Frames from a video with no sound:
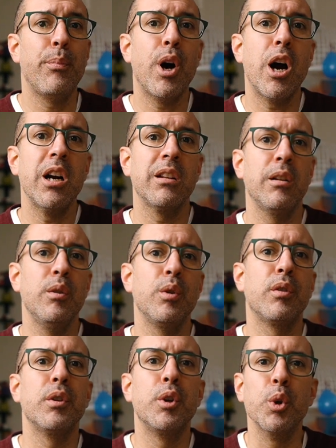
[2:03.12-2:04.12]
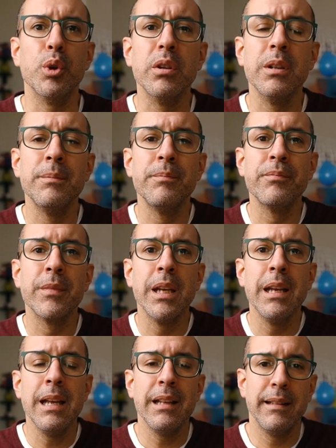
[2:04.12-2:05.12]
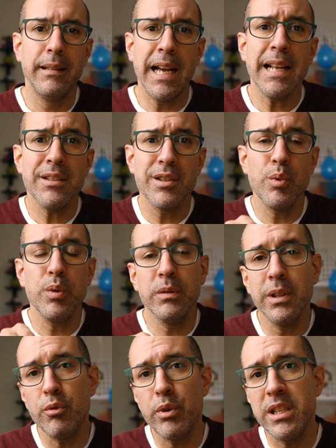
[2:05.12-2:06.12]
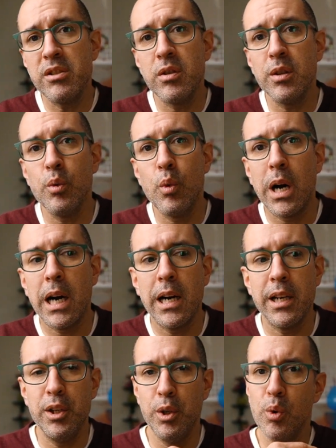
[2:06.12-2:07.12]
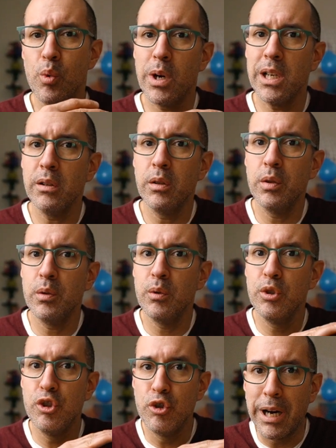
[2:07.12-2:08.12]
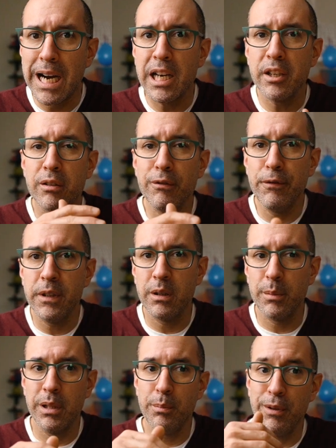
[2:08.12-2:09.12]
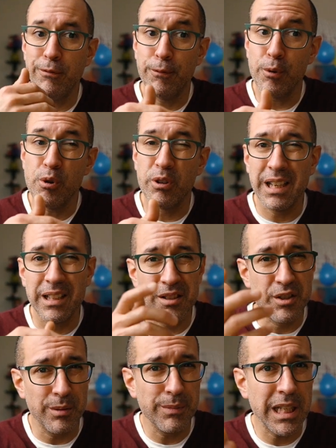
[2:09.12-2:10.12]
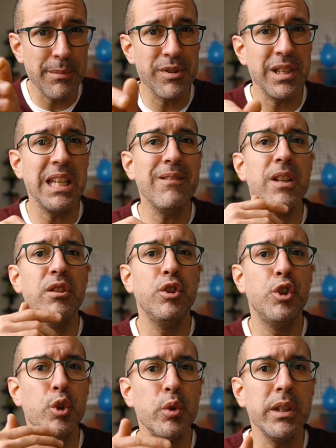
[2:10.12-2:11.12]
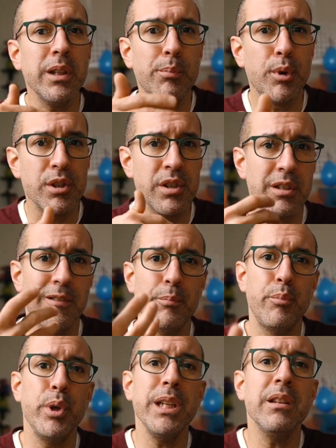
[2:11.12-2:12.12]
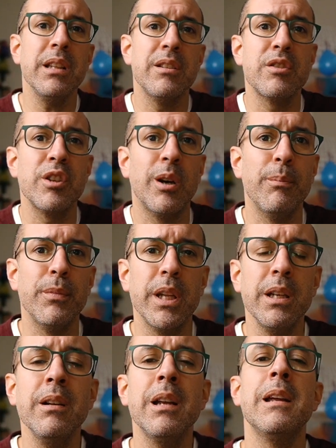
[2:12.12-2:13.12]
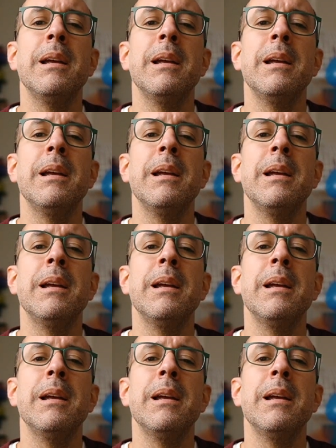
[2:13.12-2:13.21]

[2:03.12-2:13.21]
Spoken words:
part look good. That's the reason why you want to dry your filament before and sometimes even during the process of printing something,